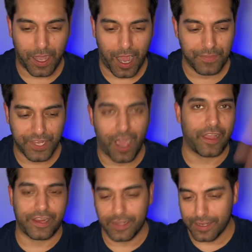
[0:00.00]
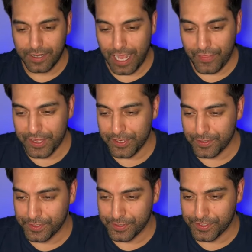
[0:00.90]
I'm dying. And then
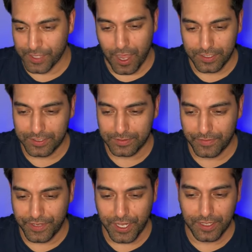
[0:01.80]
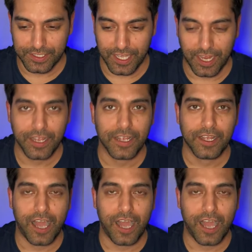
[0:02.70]
you start the video and say,